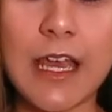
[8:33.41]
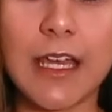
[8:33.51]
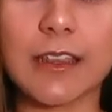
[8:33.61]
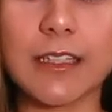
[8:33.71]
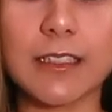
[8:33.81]

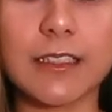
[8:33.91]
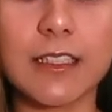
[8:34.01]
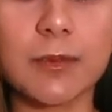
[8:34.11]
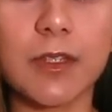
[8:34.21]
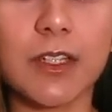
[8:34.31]
And this
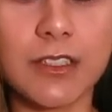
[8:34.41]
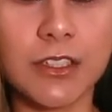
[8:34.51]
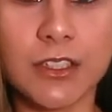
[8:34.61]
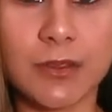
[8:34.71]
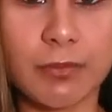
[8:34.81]
is because it
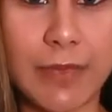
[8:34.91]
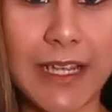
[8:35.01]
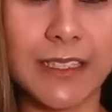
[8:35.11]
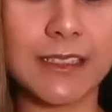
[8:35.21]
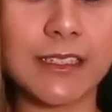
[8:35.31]
just
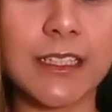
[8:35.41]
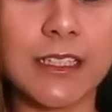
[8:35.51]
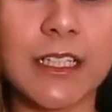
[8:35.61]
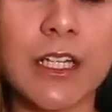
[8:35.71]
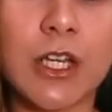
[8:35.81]
makes
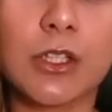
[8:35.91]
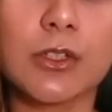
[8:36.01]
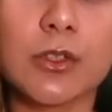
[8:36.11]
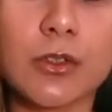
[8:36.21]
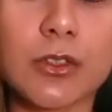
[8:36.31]
it
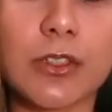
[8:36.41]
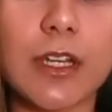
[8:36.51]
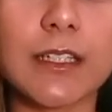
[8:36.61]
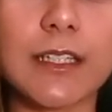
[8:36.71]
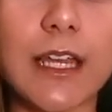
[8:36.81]
look,
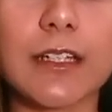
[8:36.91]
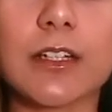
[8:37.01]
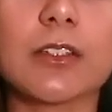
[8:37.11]
again, a